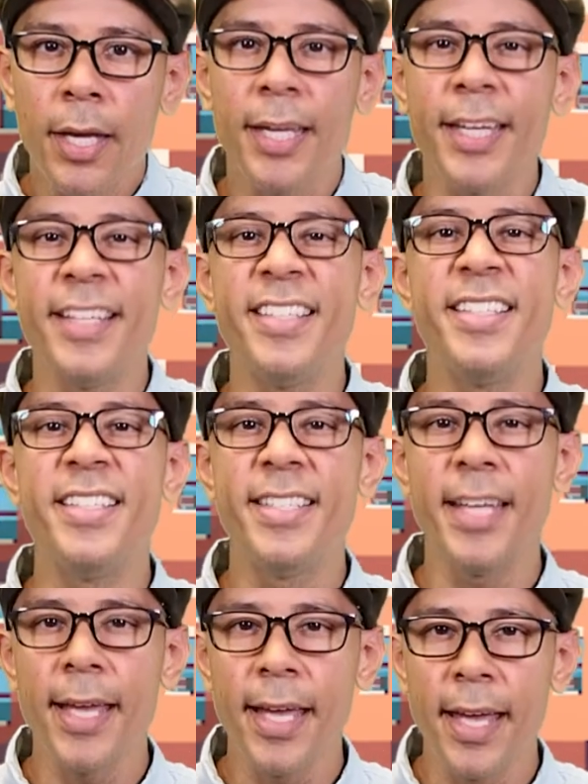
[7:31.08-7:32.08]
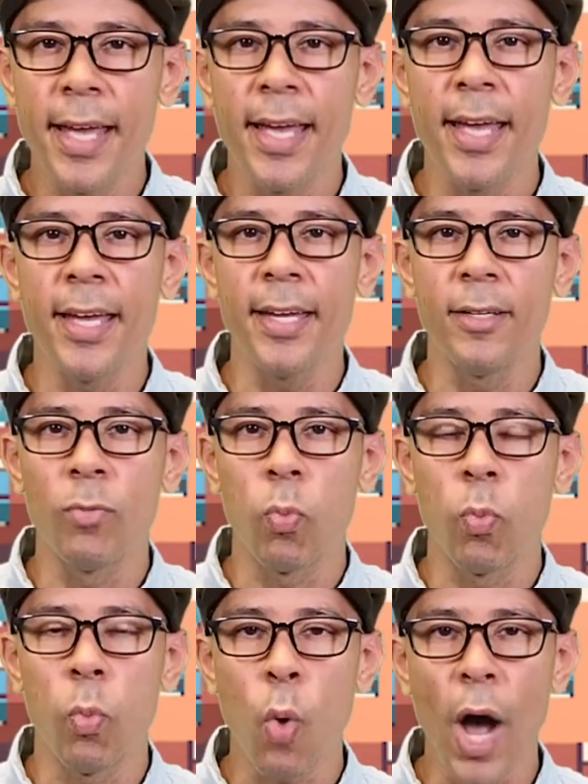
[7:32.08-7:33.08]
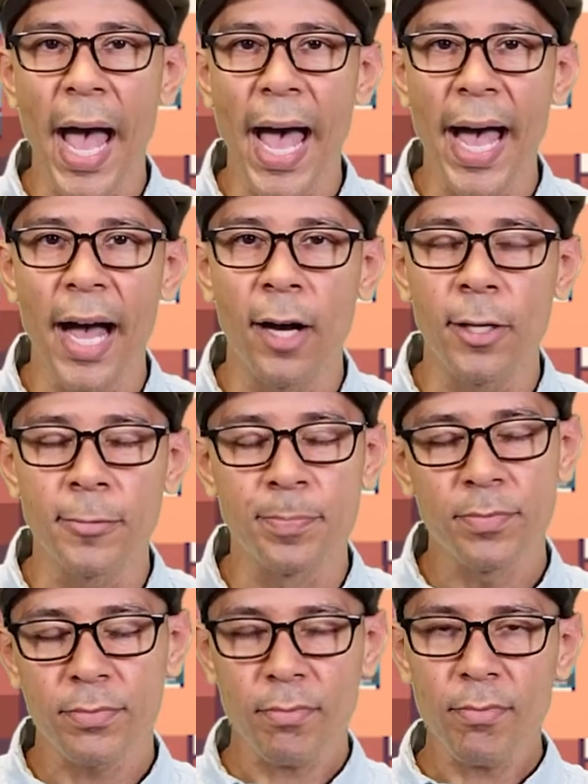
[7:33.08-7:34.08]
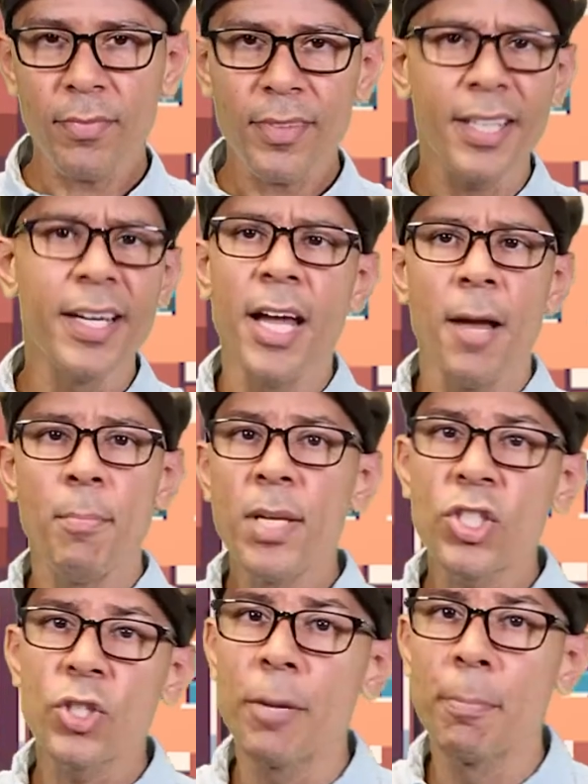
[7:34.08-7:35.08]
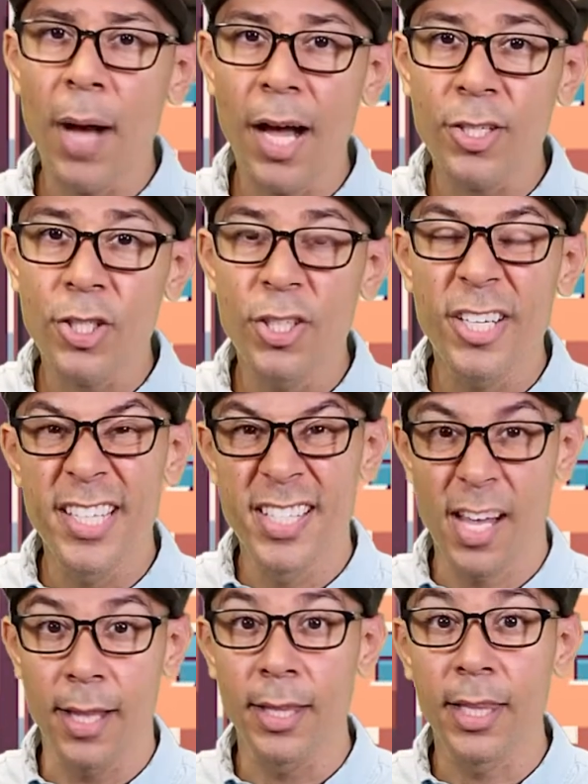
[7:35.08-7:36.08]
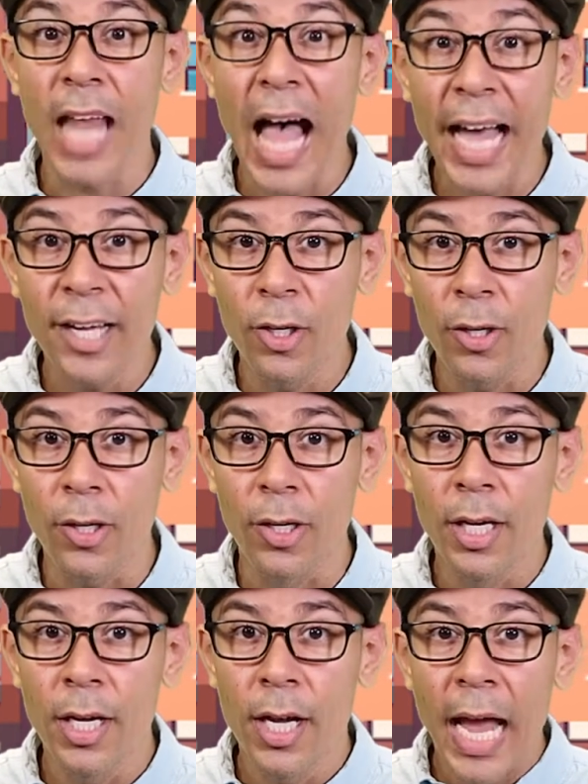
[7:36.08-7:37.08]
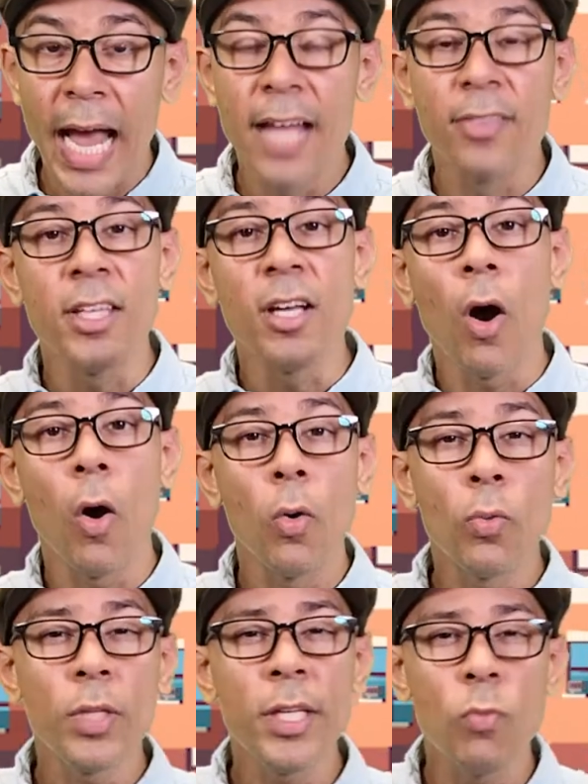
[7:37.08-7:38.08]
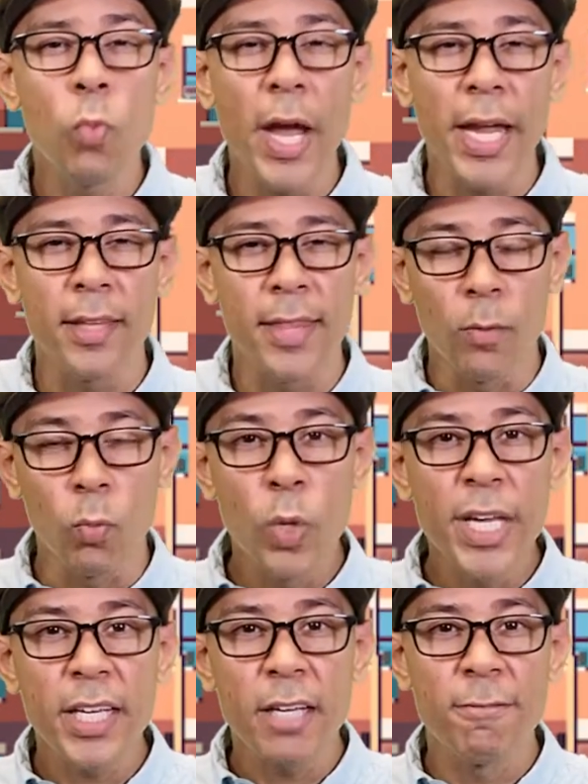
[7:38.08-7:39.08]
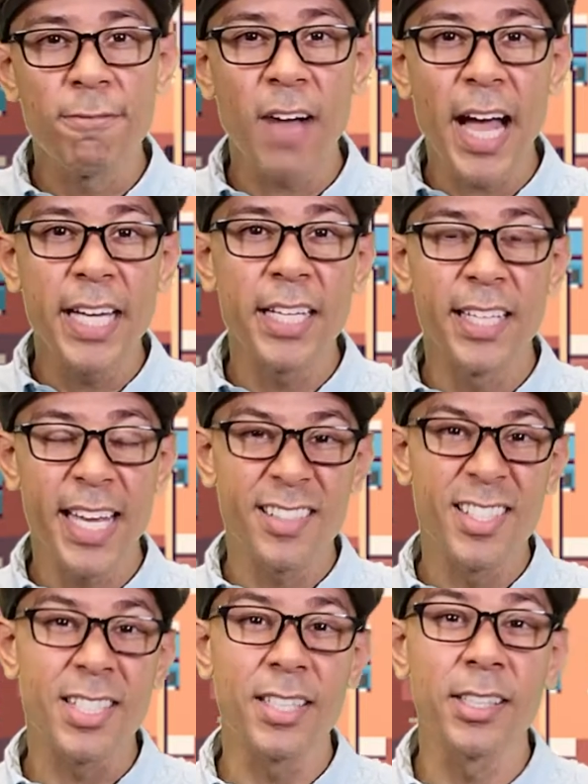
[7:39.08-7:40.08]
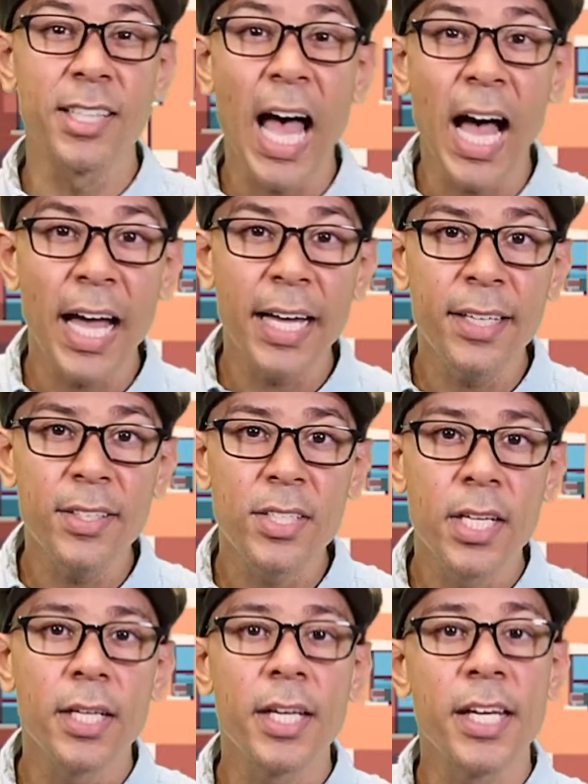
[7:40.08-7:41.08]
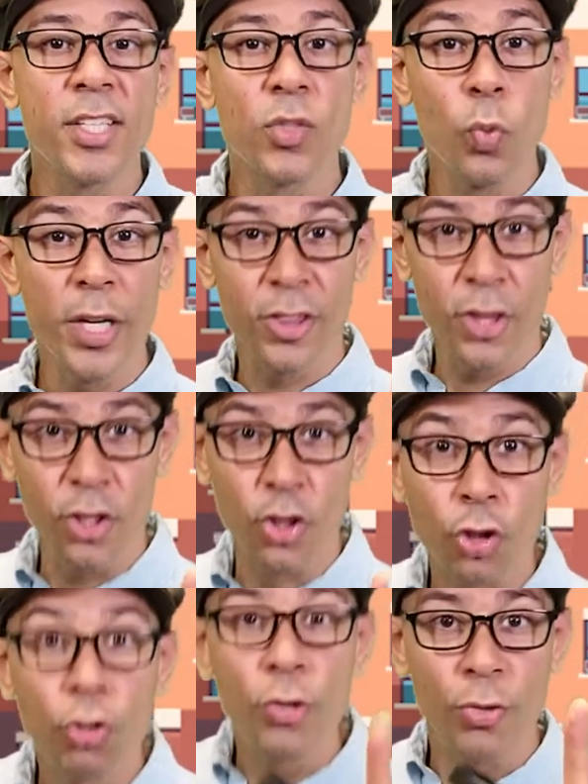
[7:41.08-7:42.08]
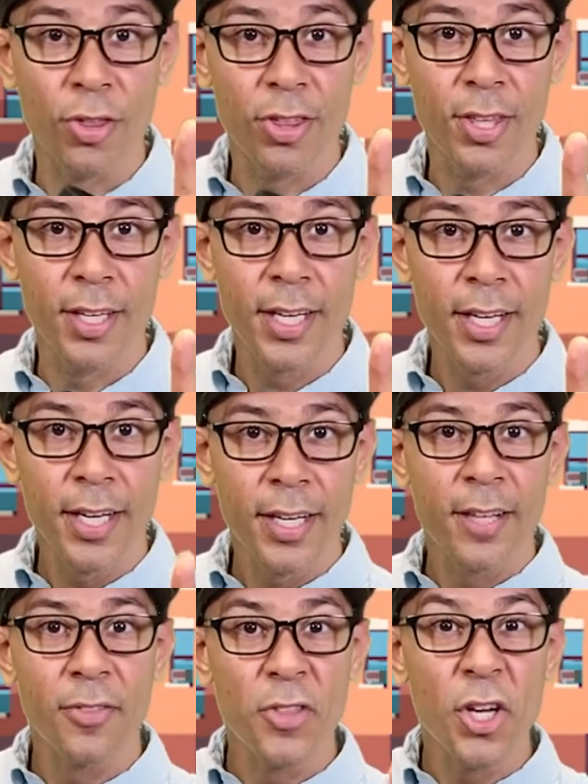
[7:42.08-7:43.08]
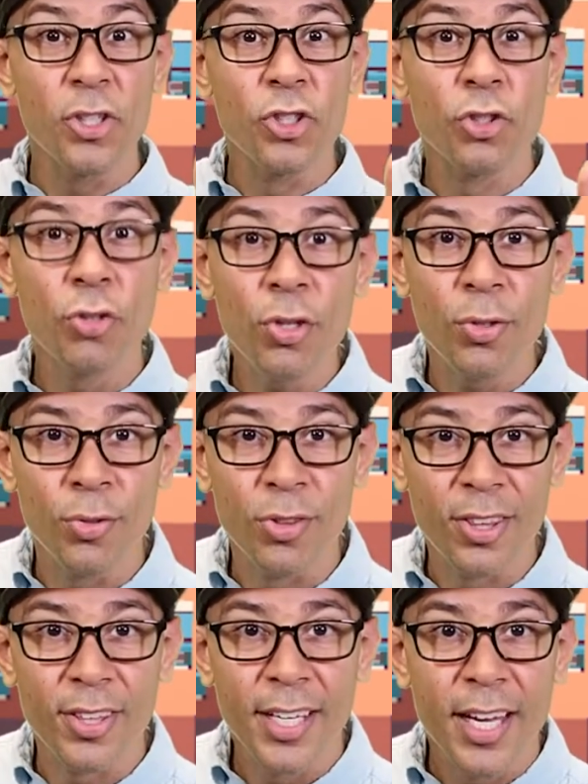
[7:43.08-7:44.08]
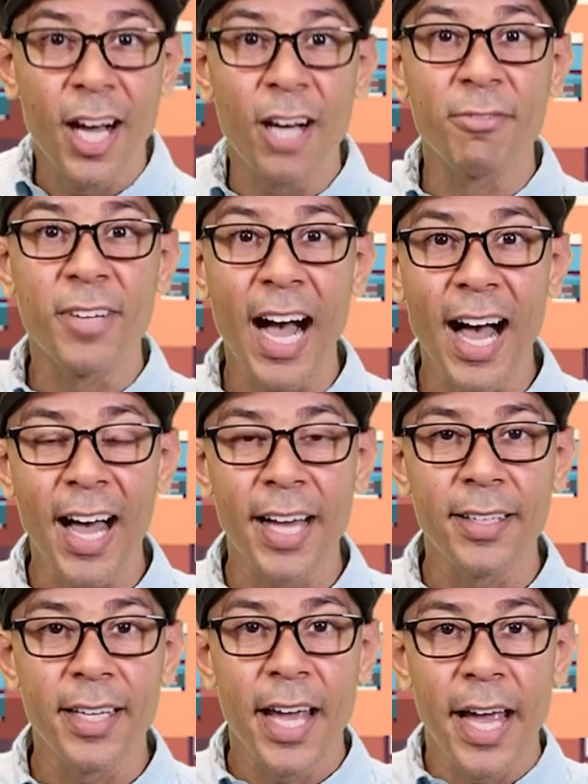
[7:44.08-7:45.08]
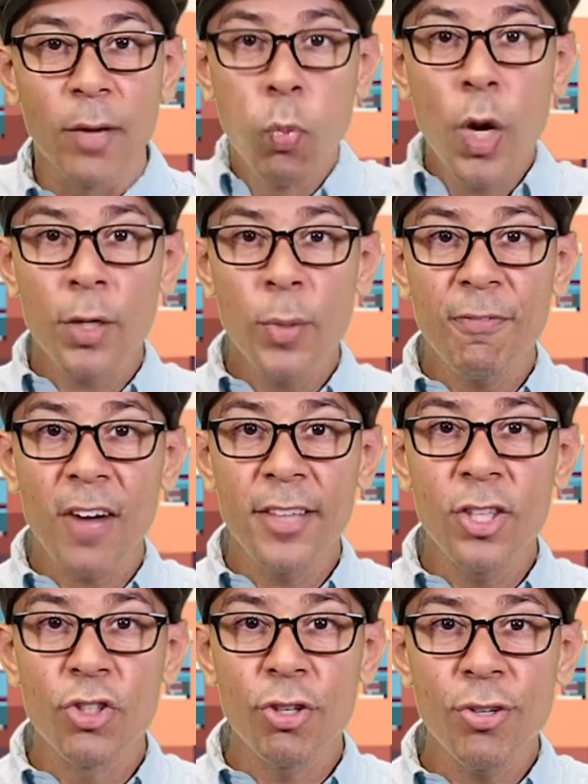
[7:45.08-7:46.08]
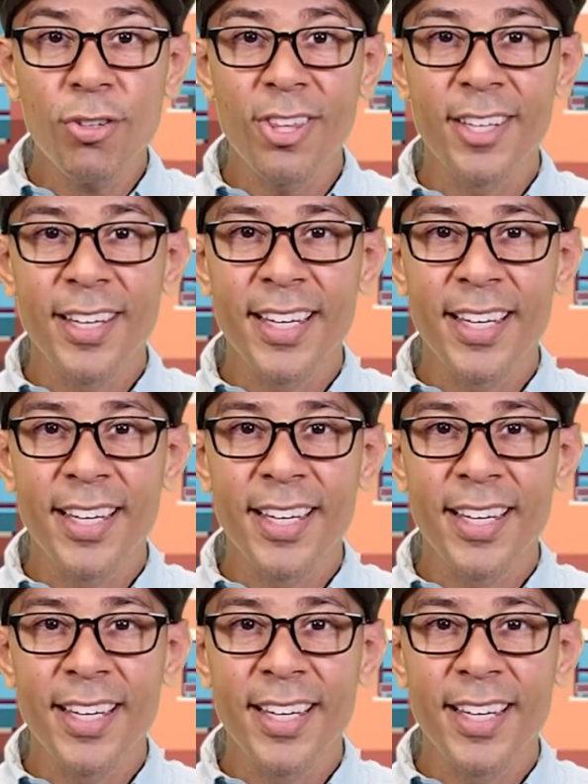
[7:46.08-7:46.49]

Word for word: He did. Wow. Mr. Imposter is a liar. And the only way that we can fight against lies is with the truth. The truth of God. And where do we find the truth?